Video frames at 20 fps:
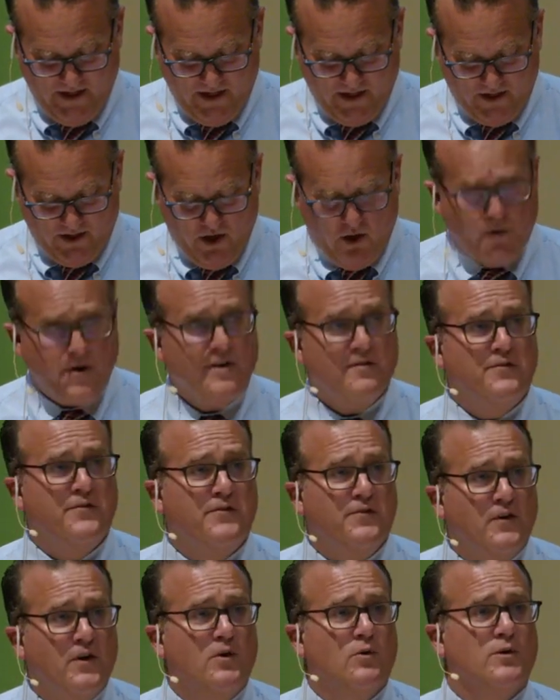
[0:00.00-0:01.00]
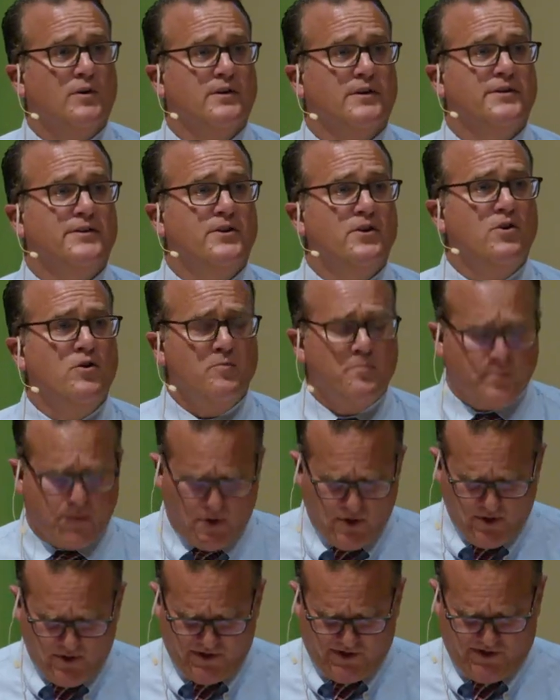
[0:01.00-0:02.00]
Going forward, no
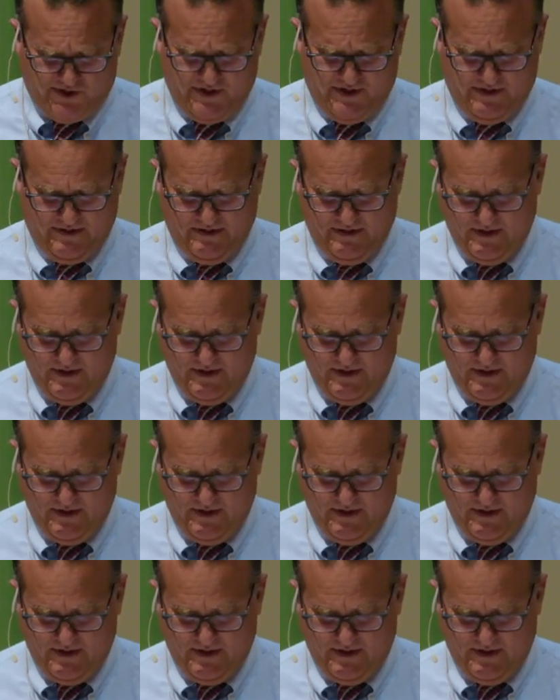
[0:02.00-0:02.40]
person